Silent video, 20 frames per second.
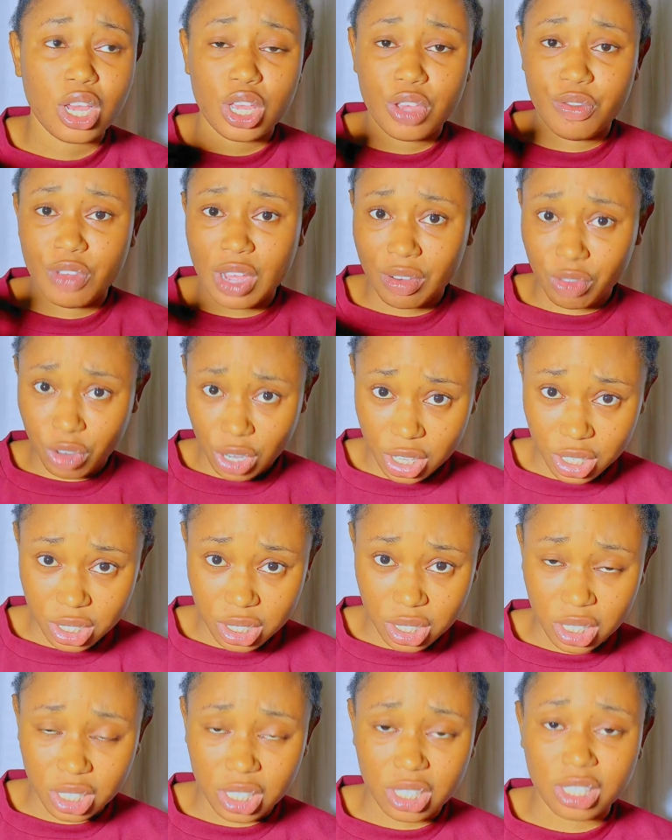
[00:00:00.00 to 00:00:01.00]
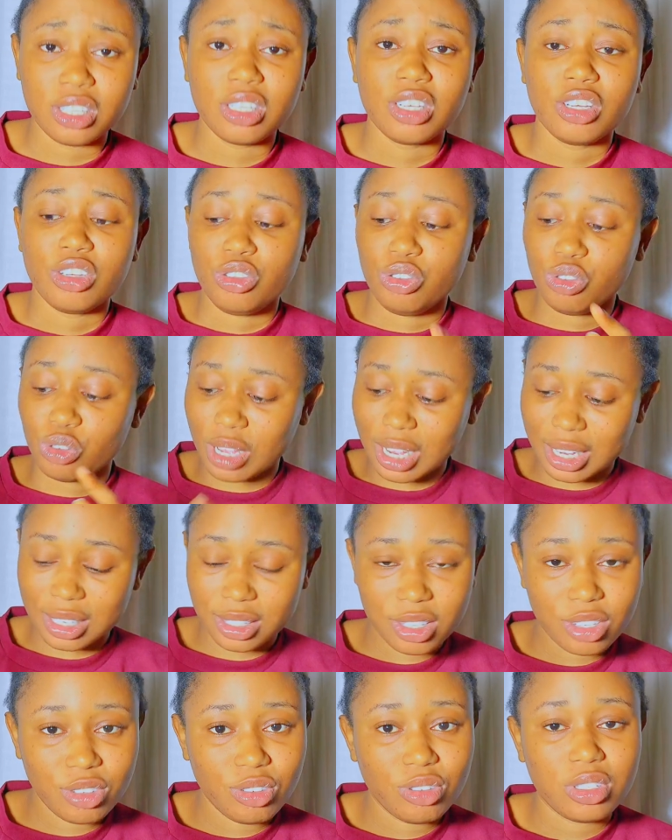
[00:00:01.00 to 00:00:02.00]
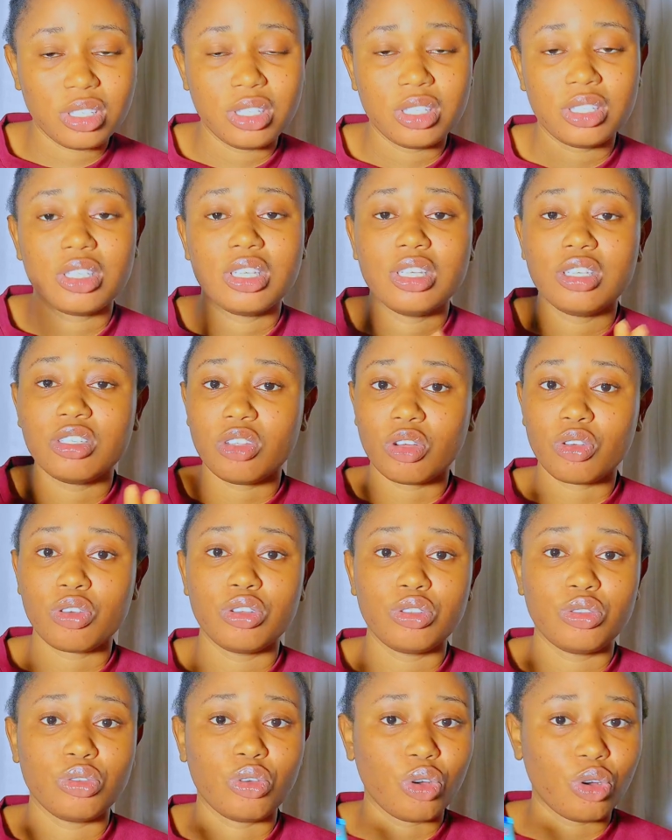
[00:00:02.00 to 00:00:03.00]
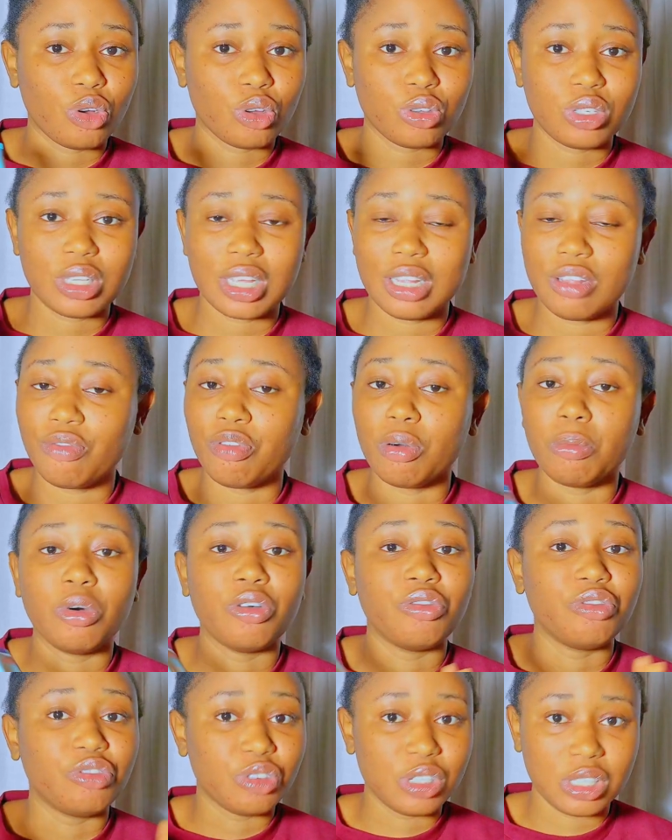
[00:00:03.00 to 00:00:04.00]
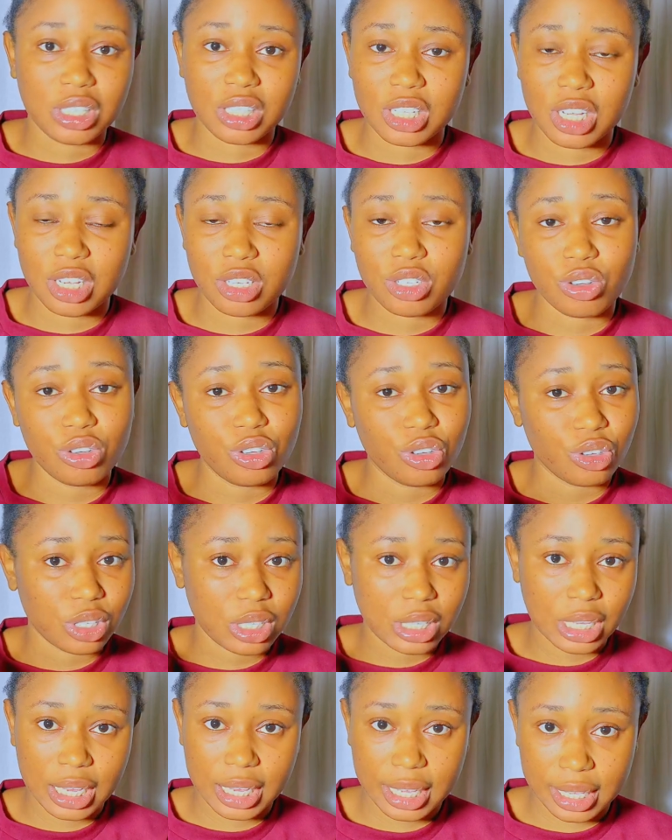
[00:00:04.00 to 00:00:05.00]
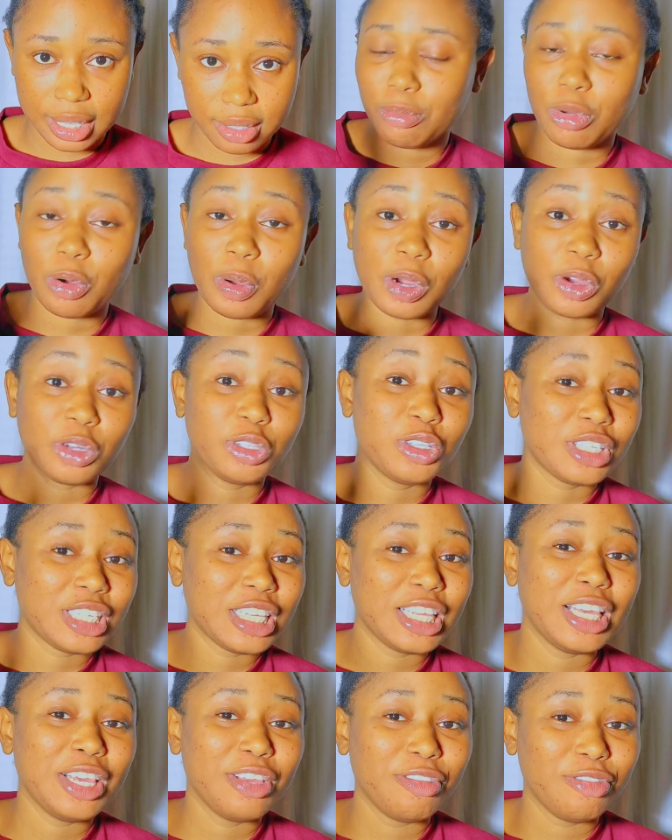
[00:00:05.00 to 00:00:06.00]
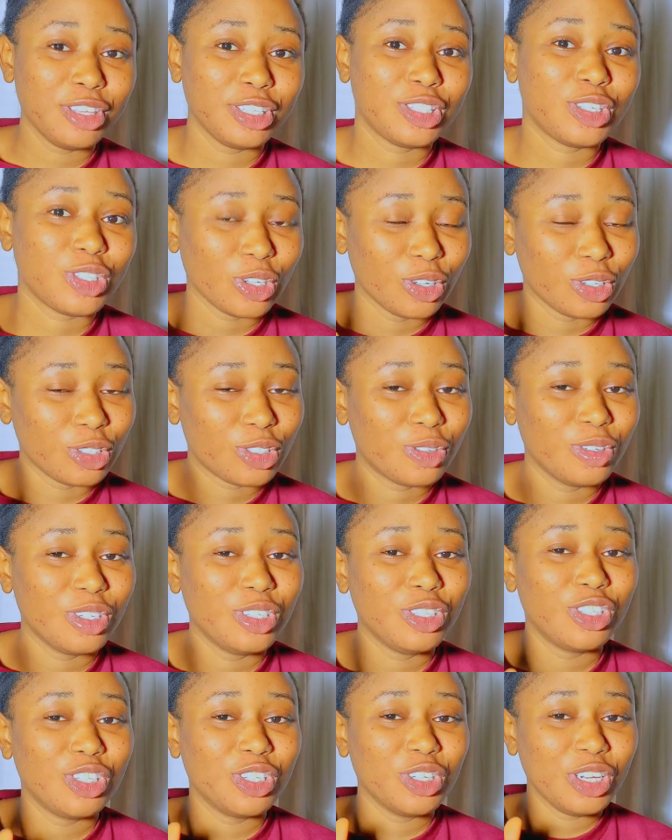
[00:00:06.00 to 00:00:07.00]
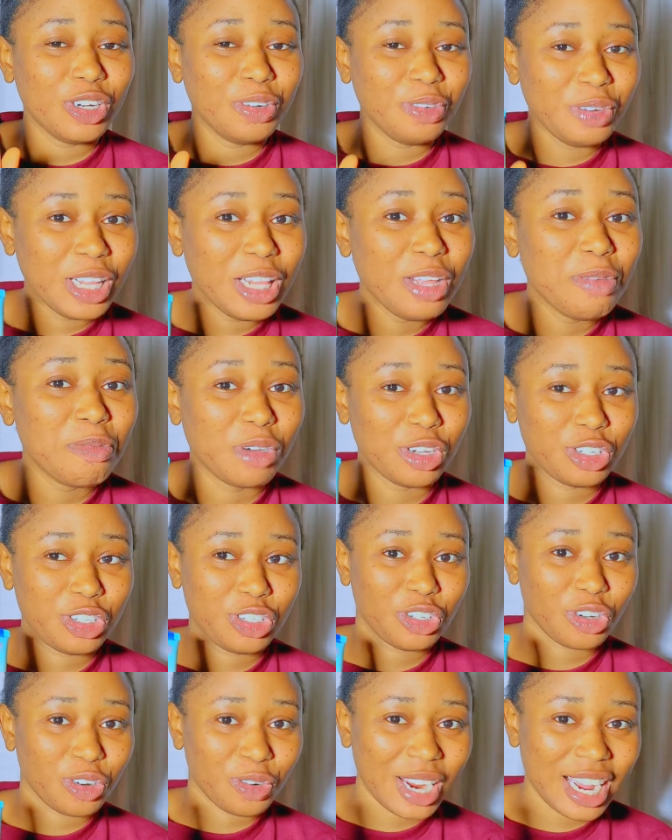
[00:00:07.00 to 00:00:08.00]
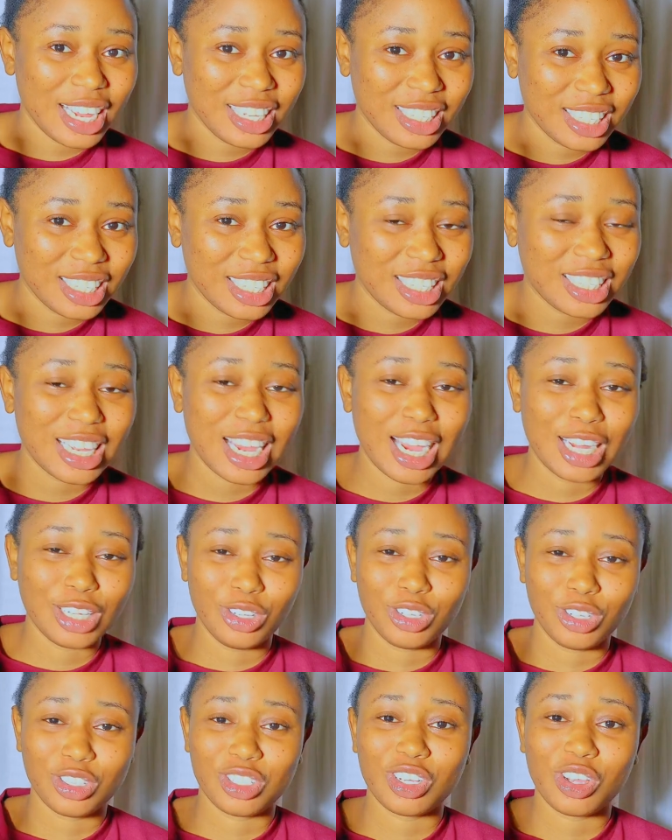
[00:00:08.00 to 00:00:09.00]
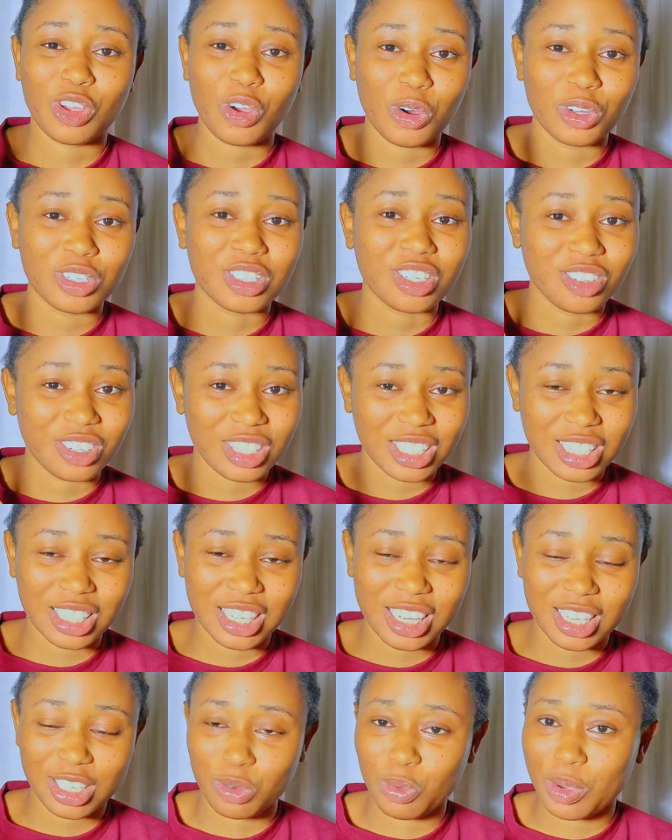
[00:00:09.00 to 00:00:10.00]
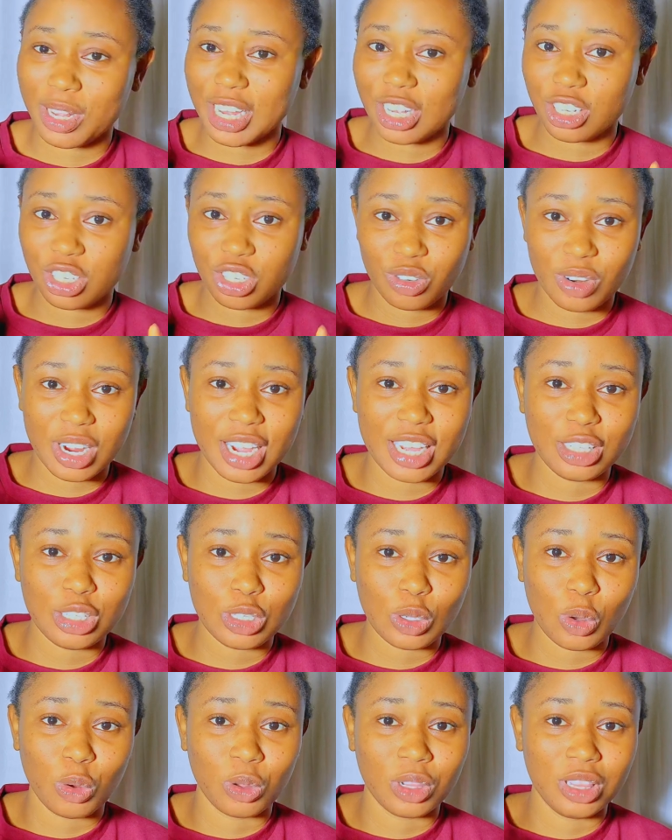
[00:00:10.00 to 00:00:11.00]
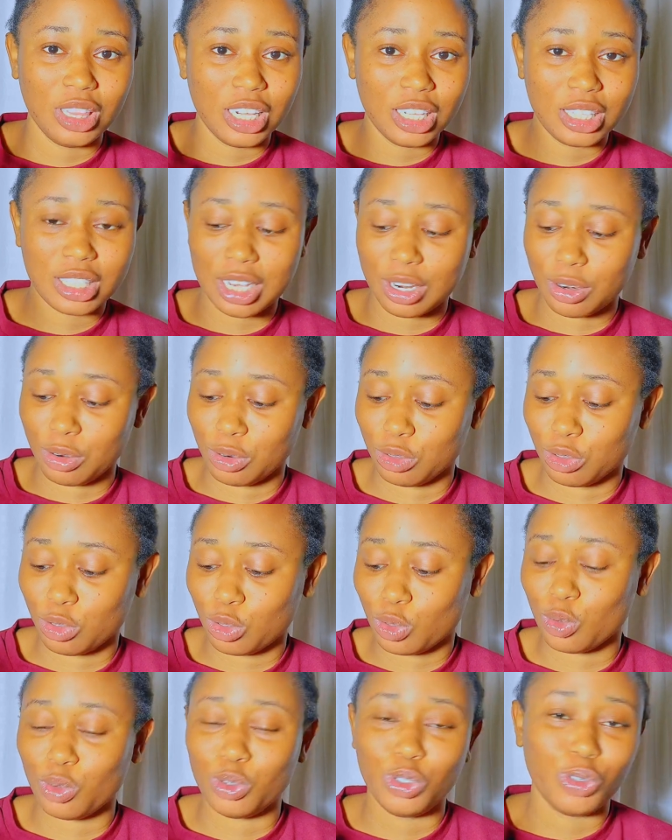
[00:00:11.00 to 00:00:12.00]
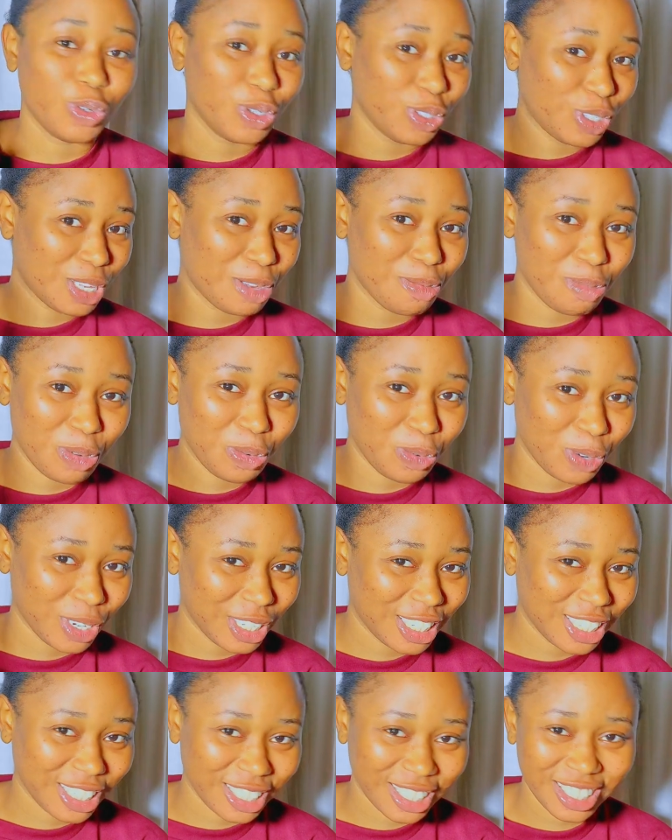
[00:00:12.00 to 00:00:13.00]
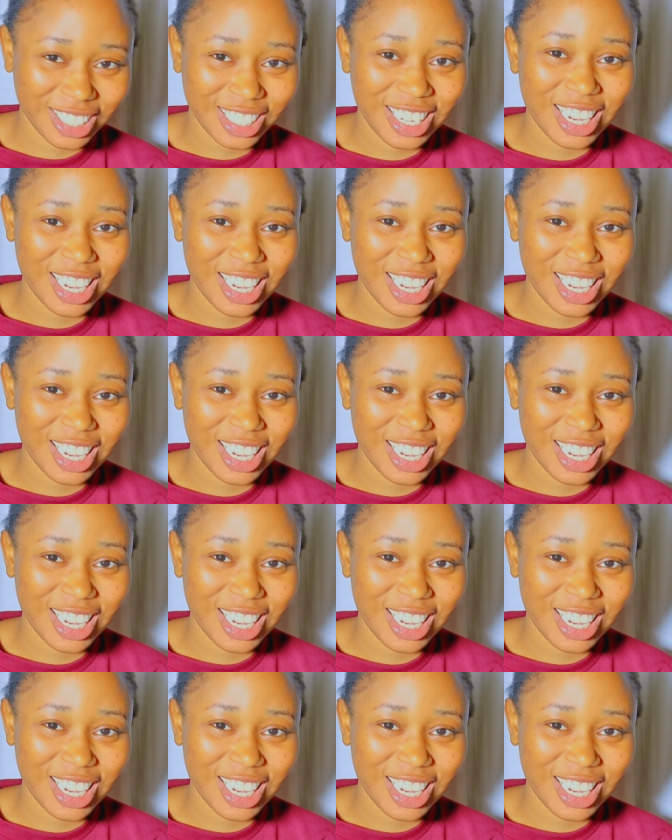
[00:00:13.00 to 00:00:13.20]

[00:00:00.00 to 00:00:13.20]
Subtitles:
If you have oily skin, you can still use this. It's not going to cause any form of greasiness on your skin. But we're going to see if this sunscreen really moisturizes and doesn't cause greasiness when I try it on later on. So you want to keep on watching.